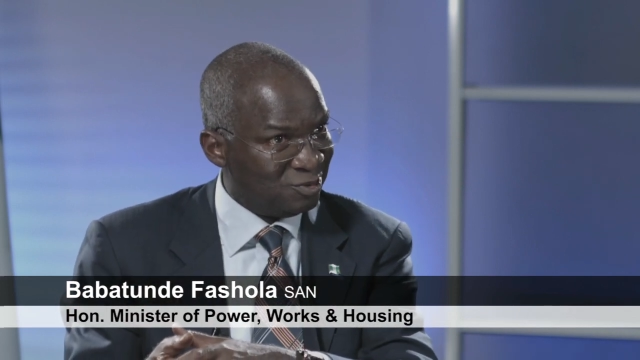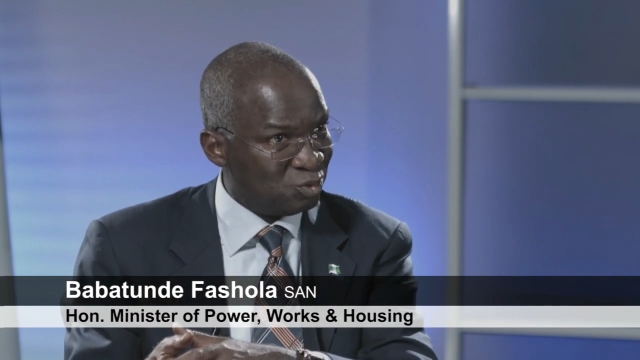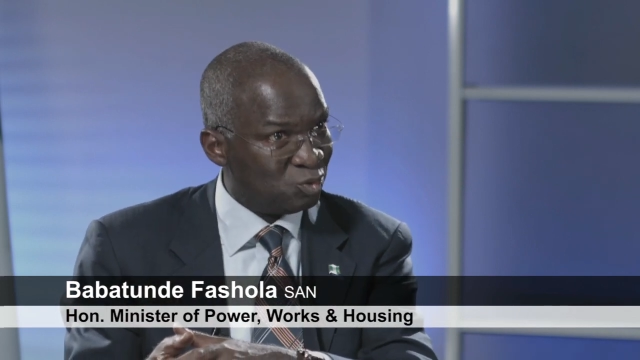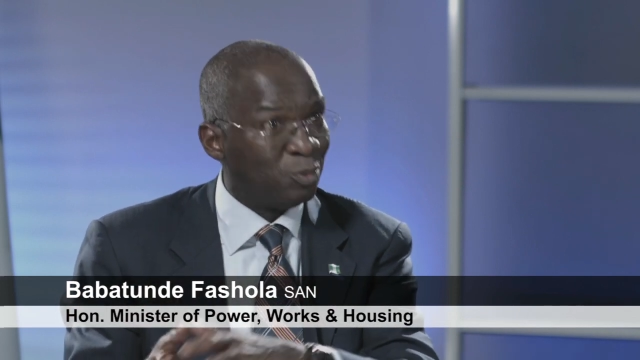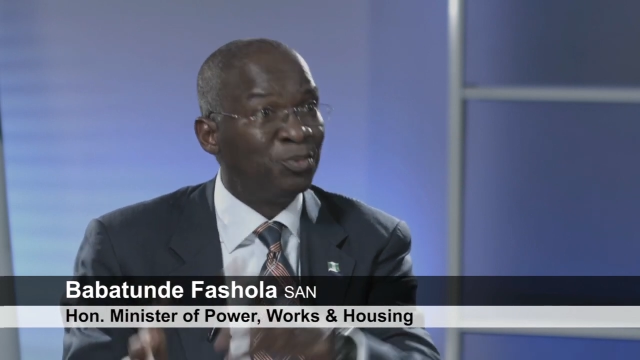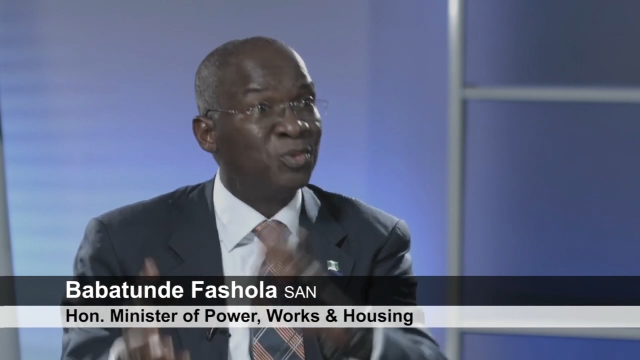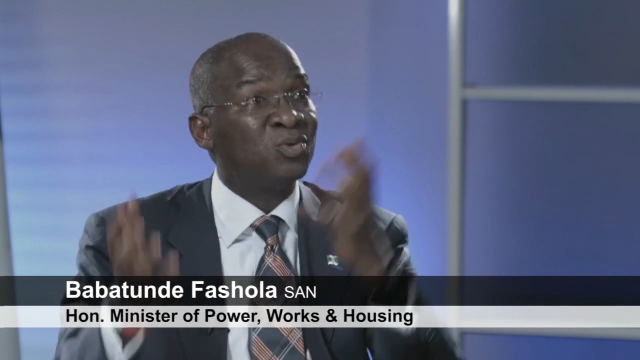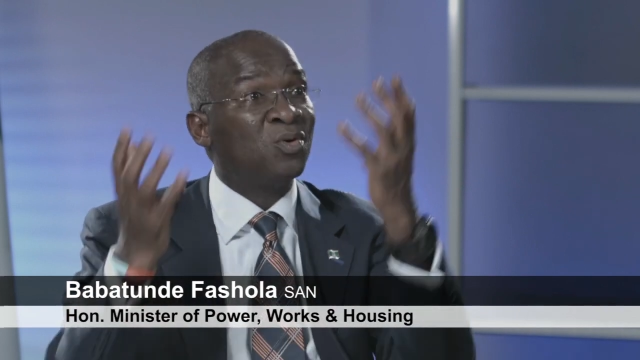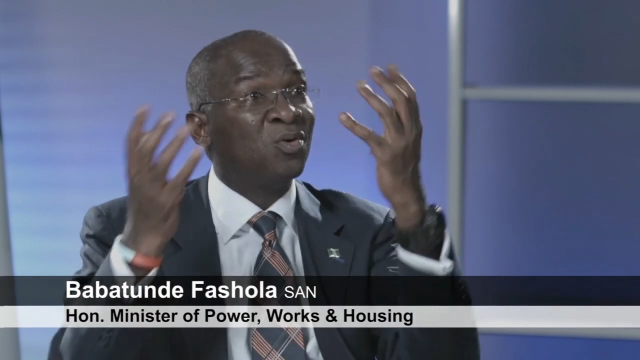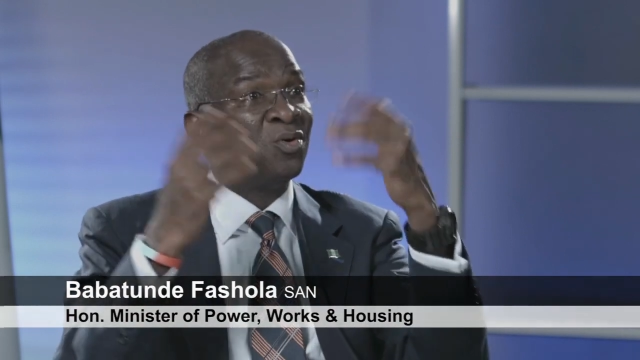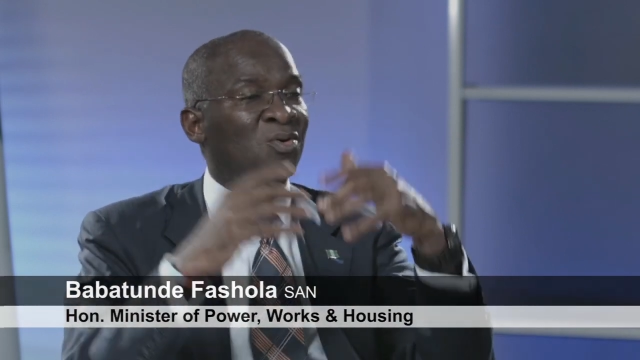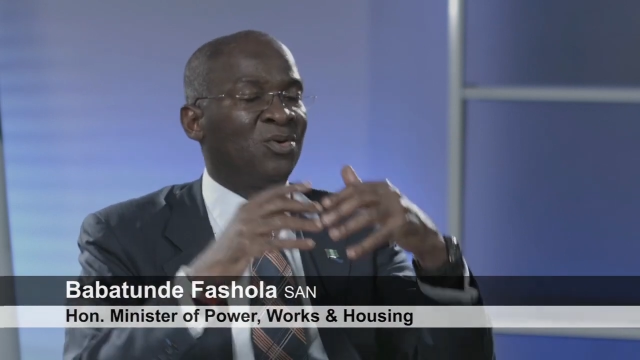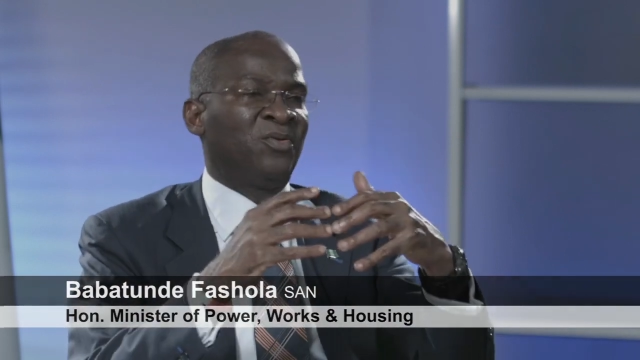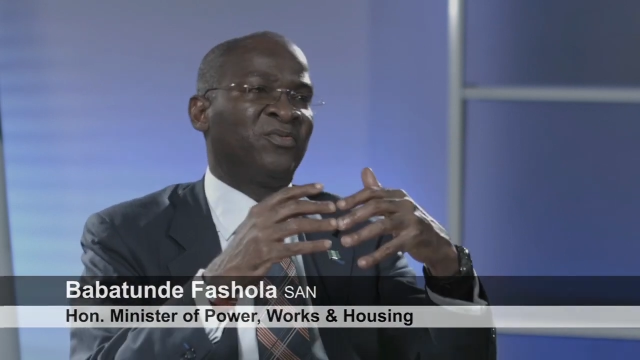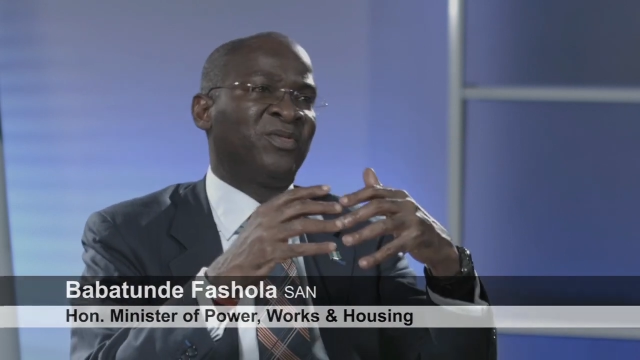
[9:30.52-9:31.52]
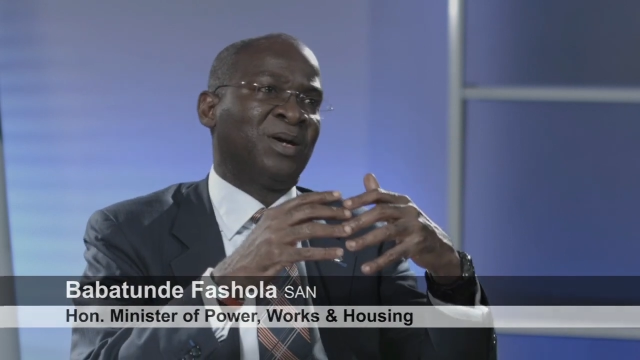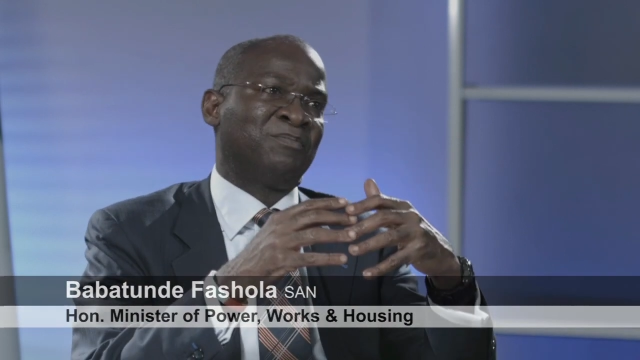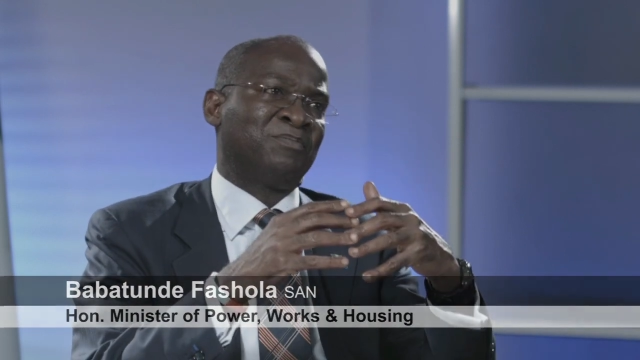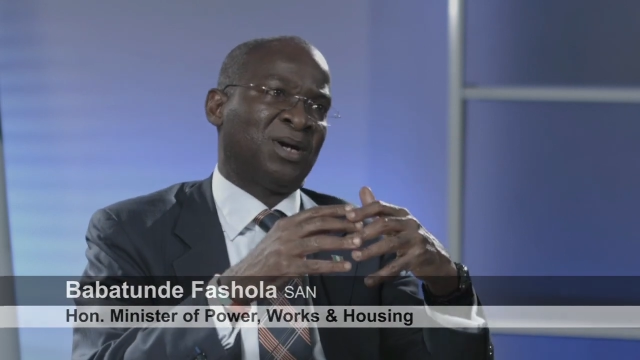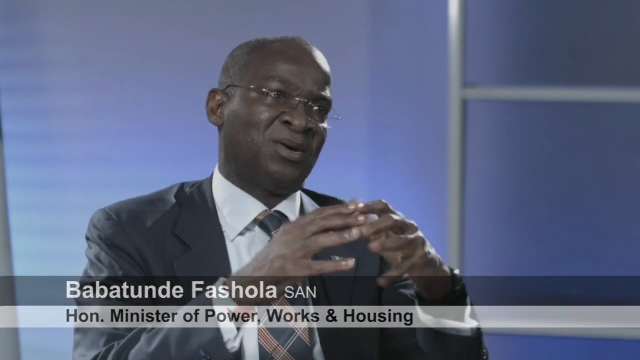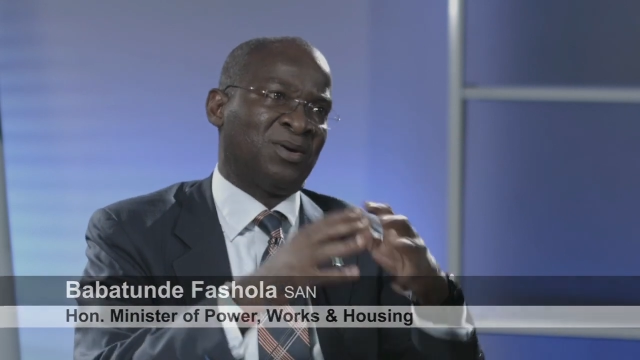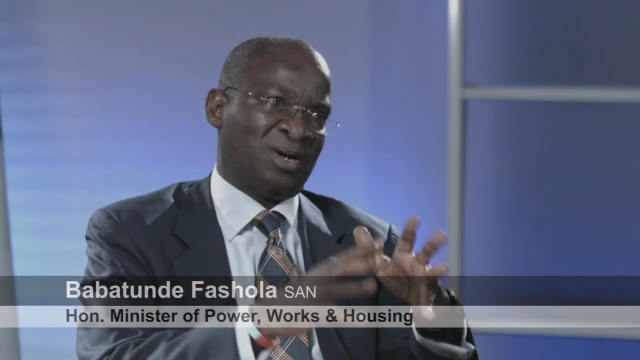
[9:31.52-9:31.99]
to put all of
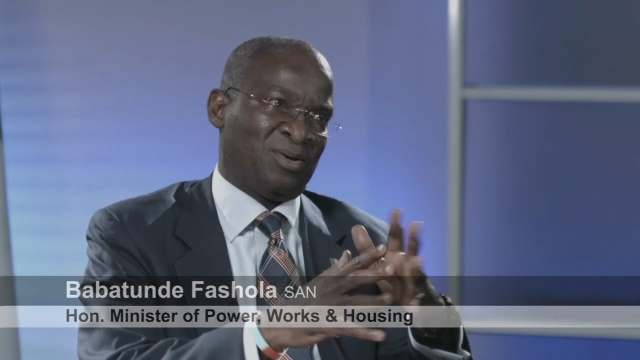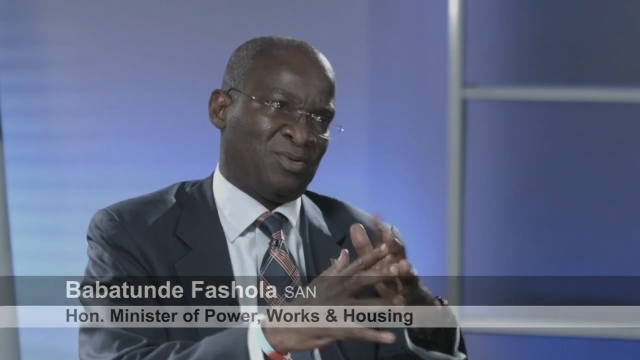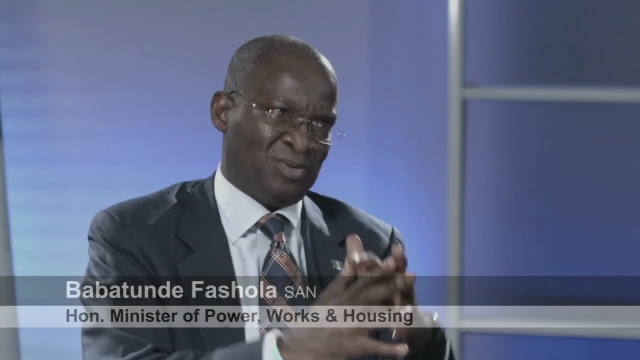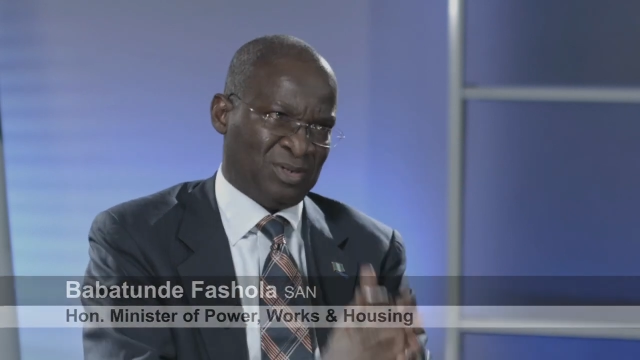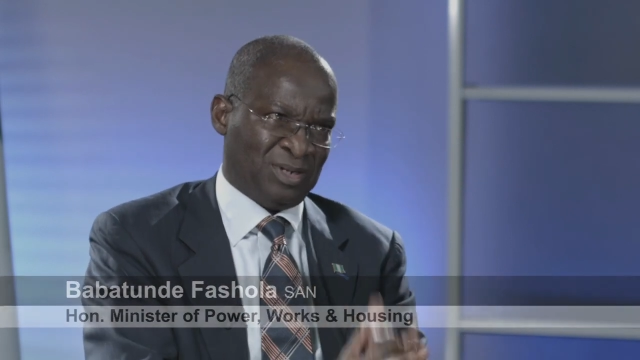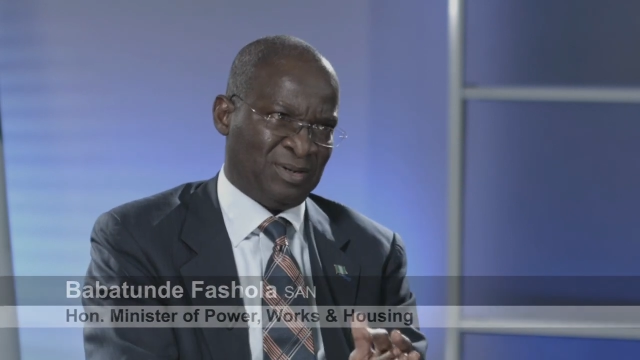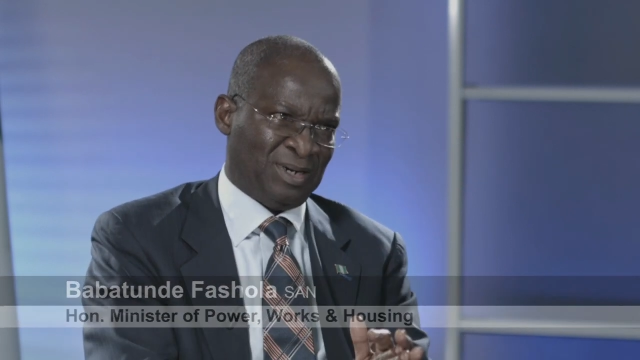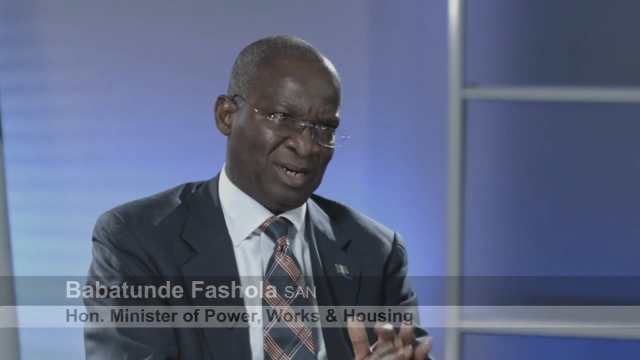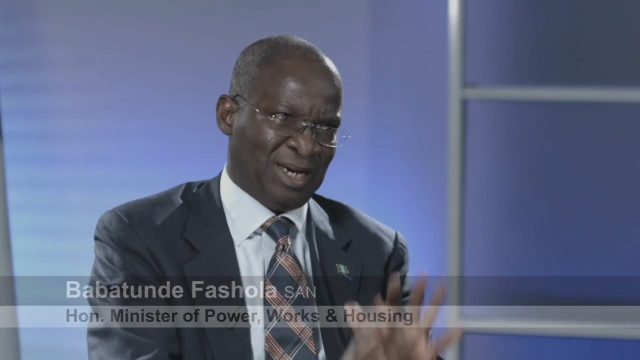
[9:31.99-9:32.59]
that power on the grid.